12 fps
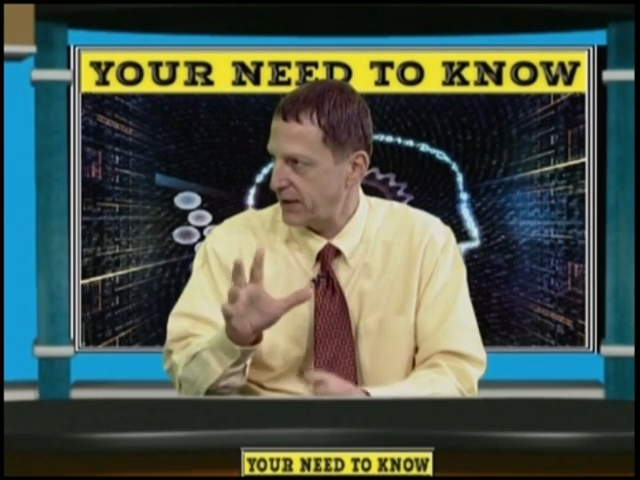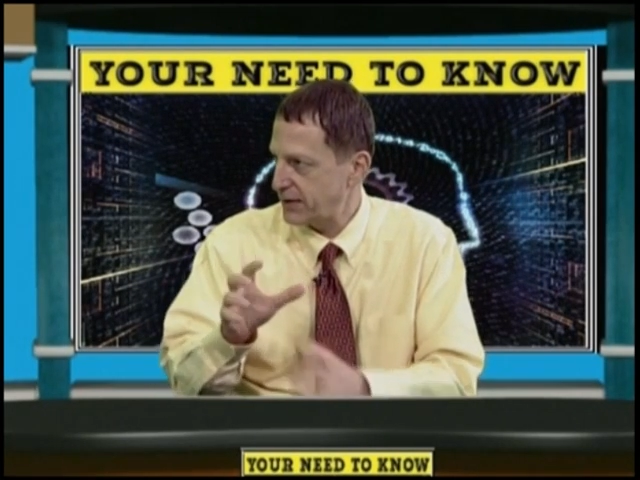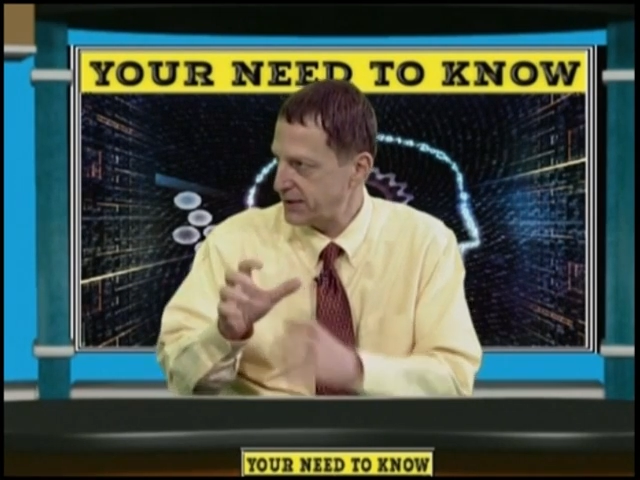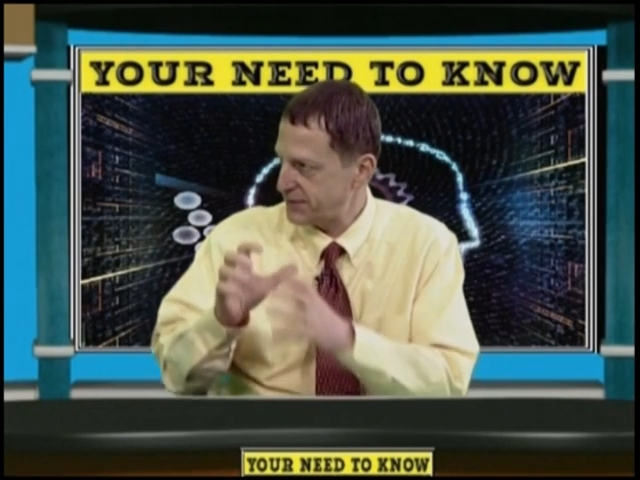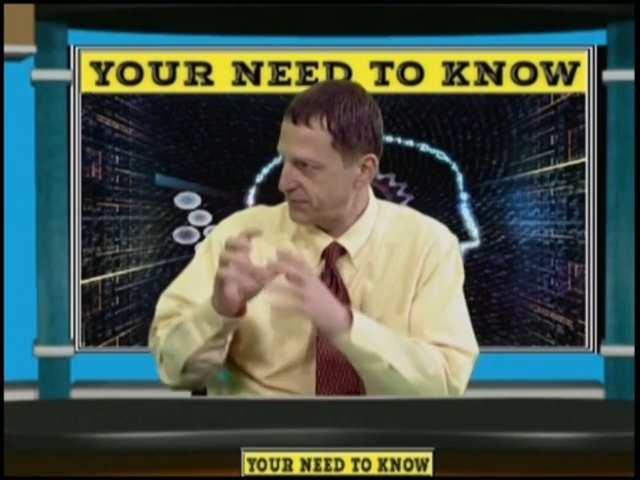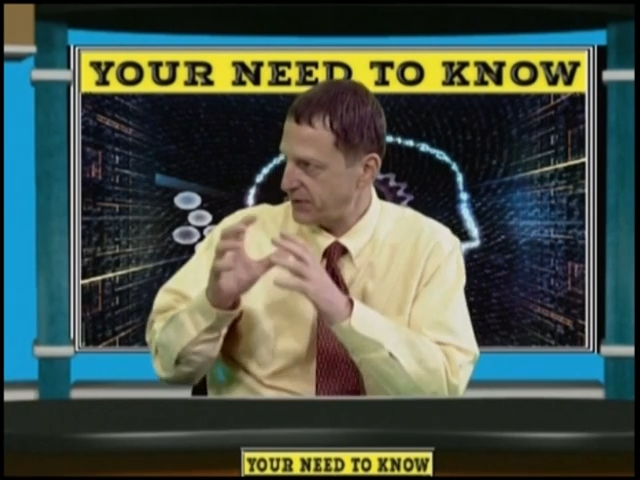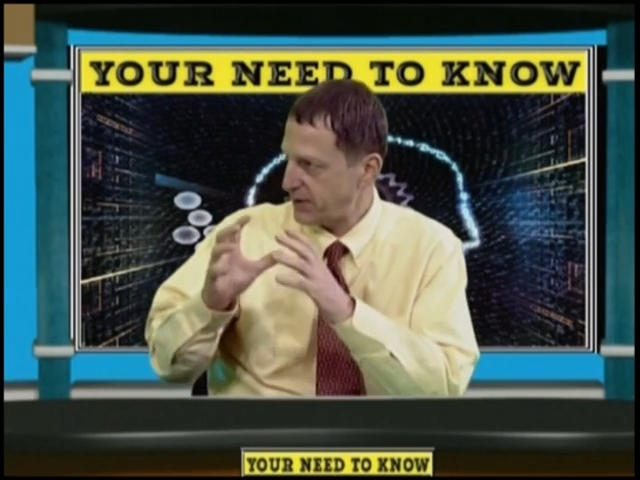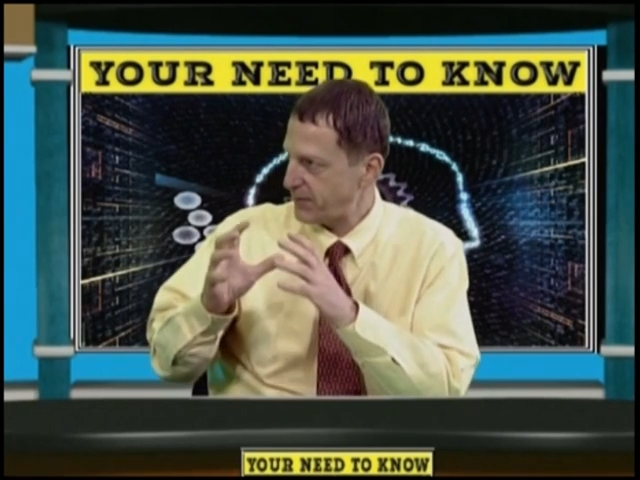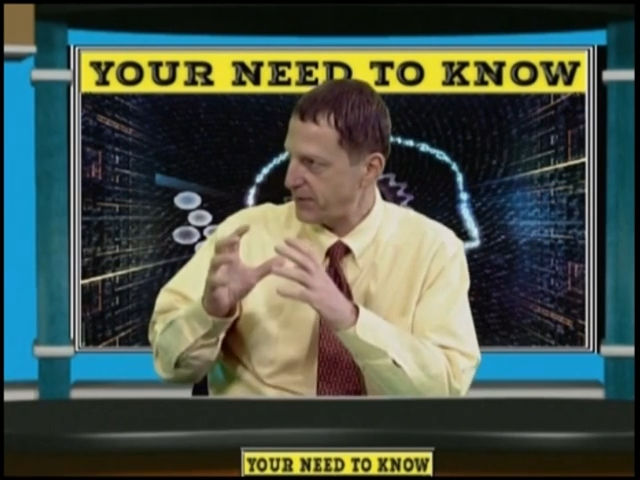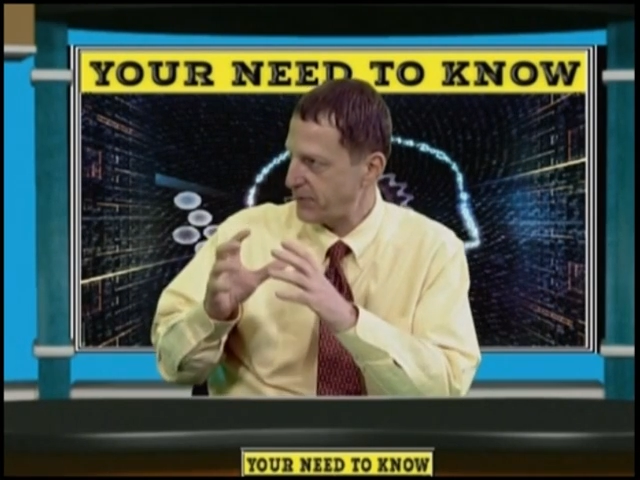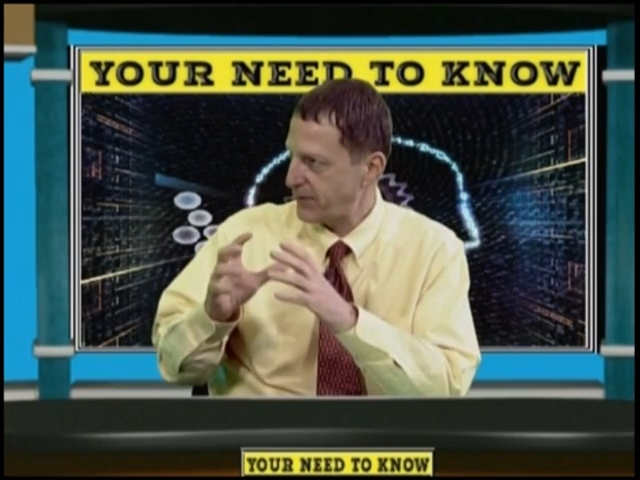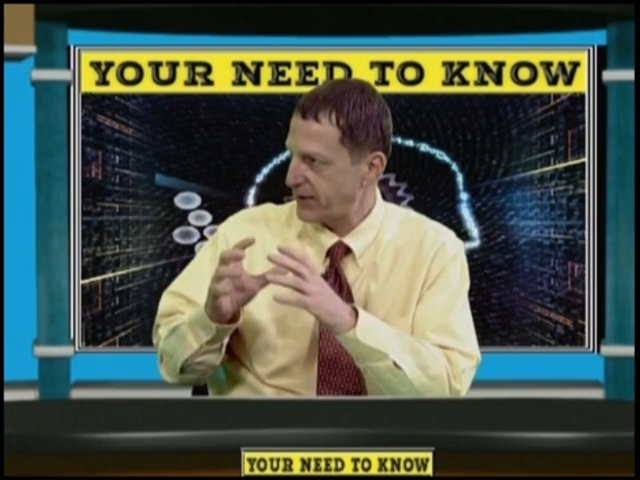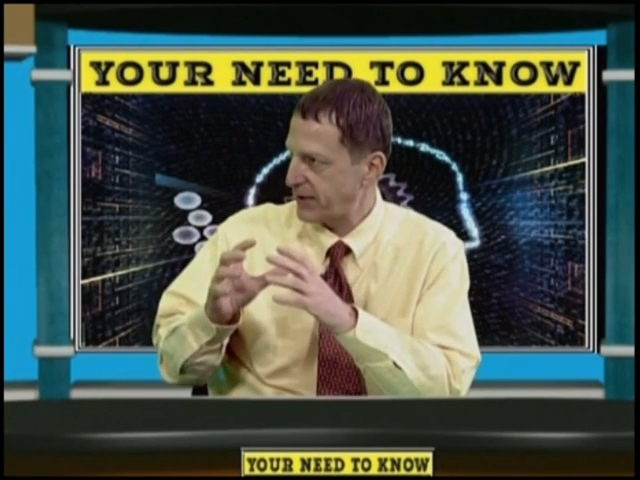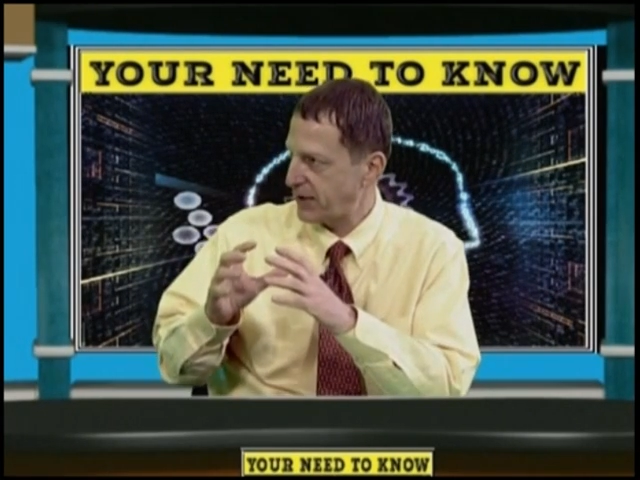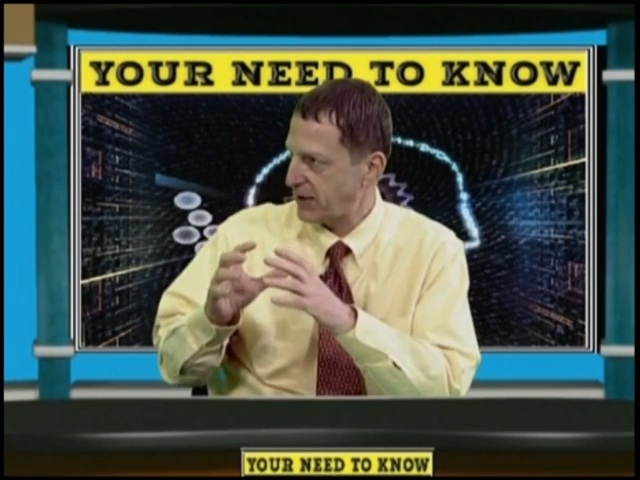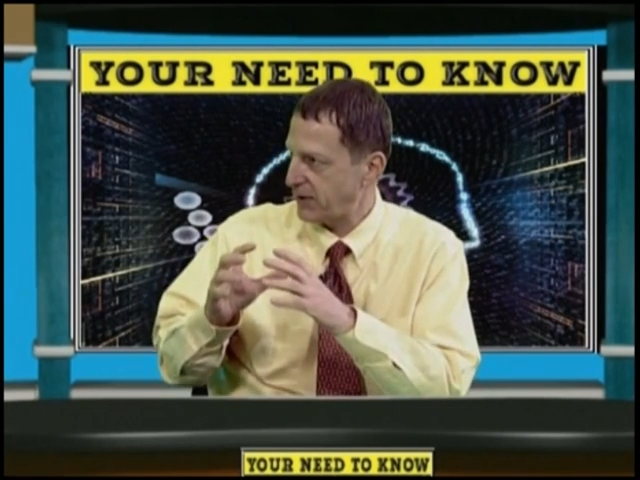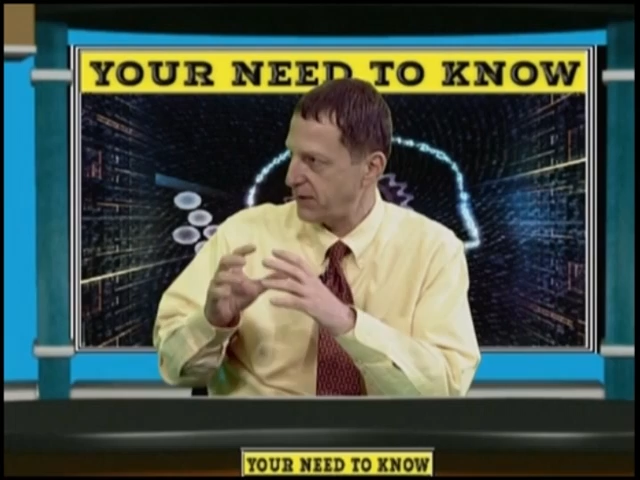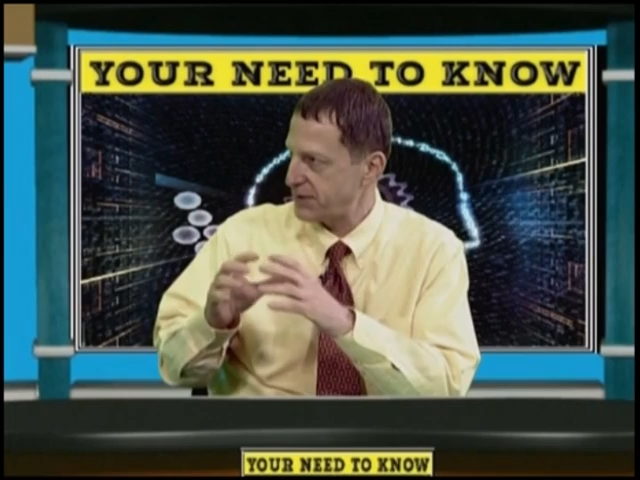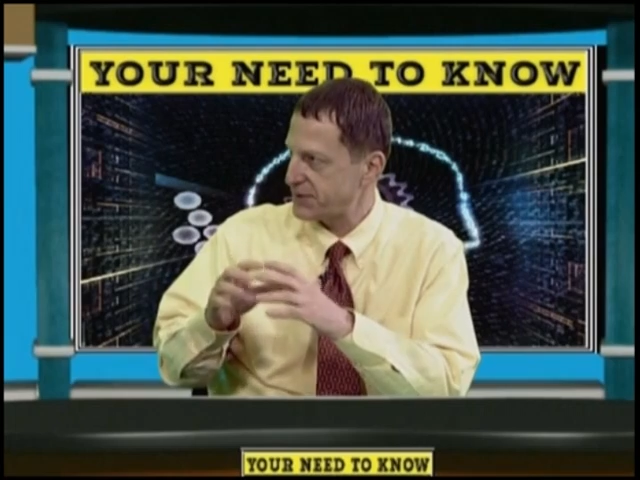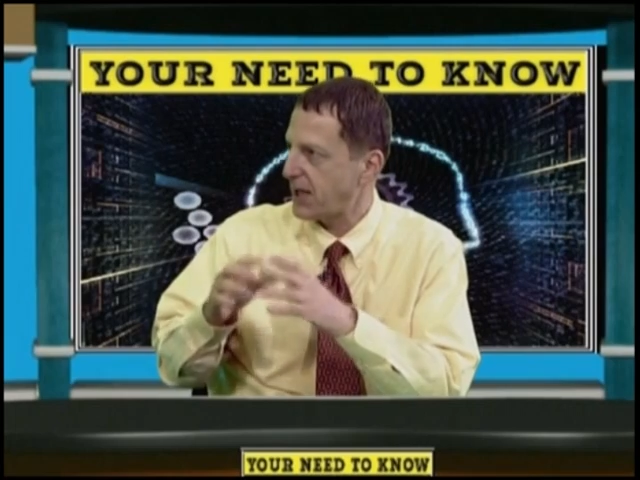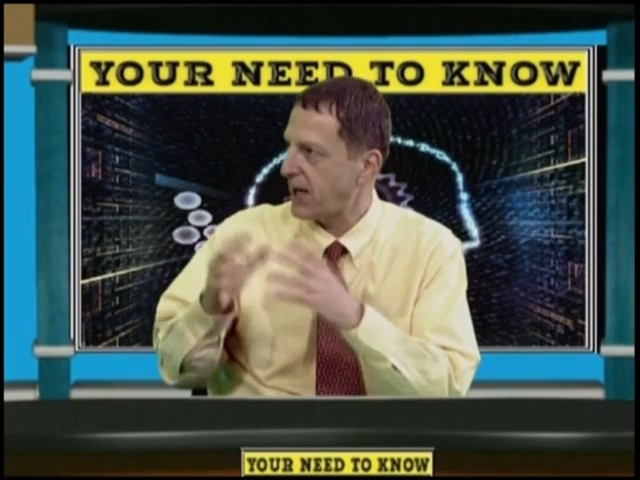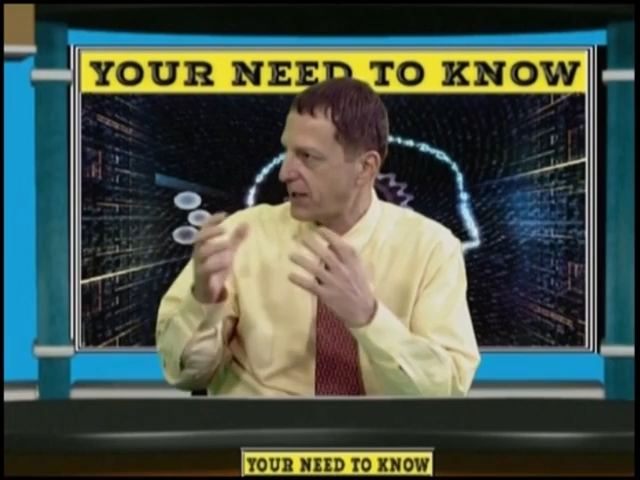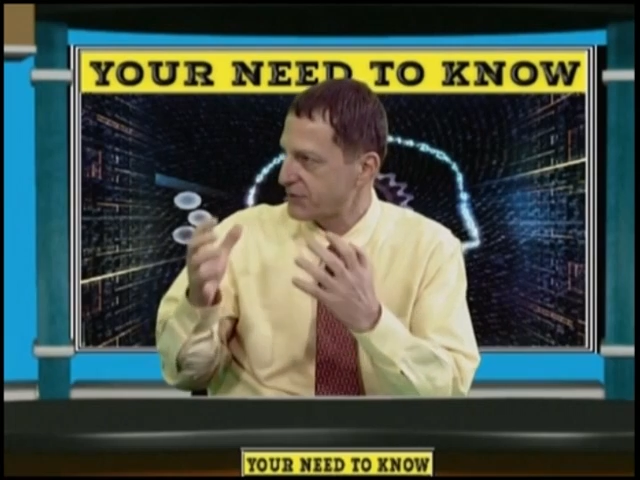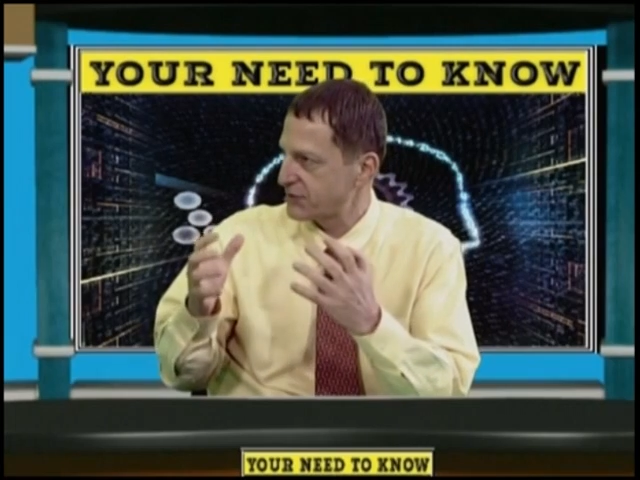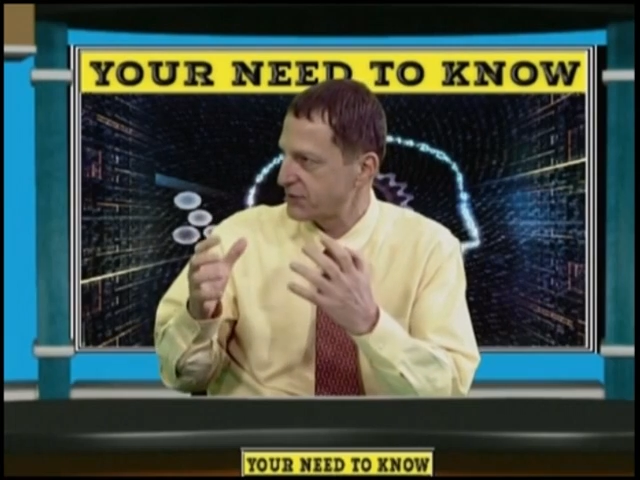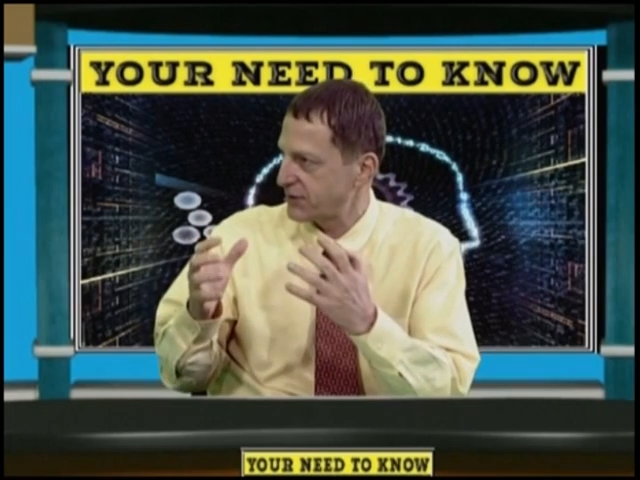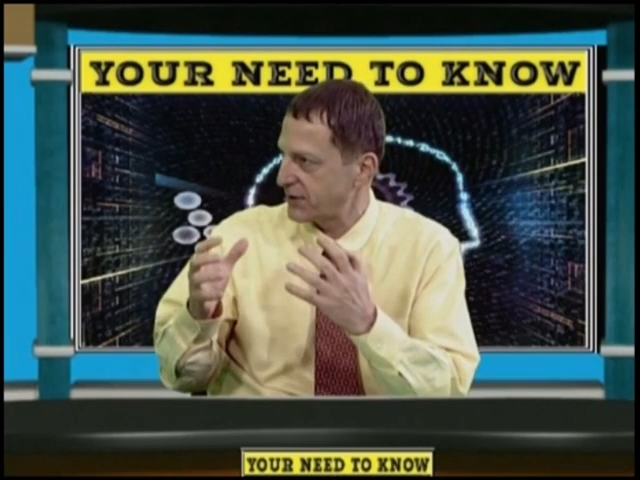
and this blood, by the way, carries oxygen.